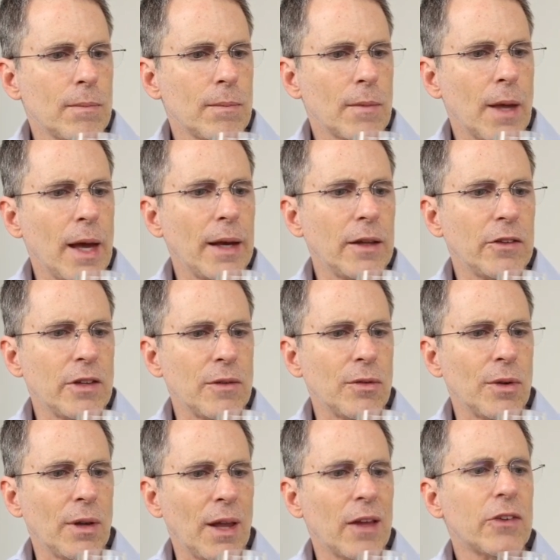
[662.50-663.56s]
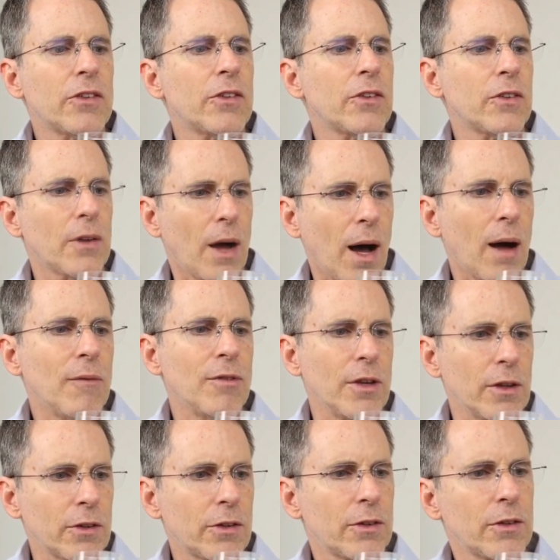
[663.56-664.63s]
And it's even less
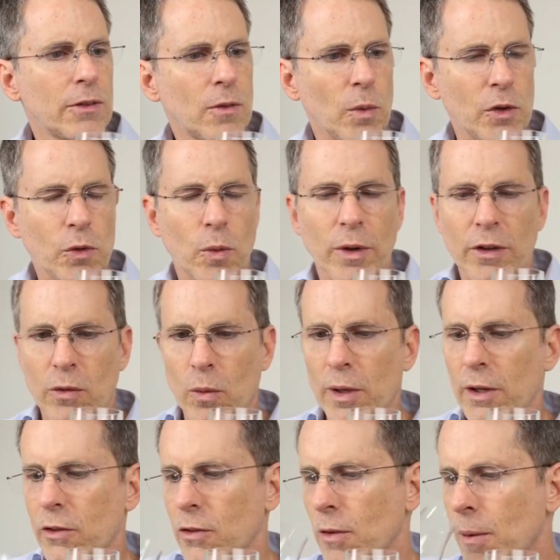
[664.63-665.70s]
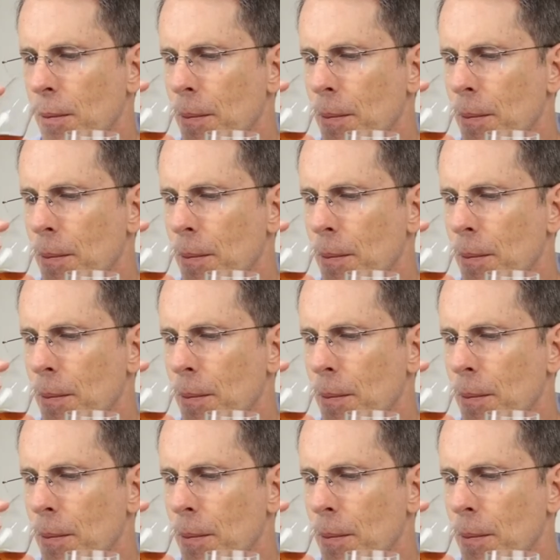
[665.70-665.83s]
obvious which one is which.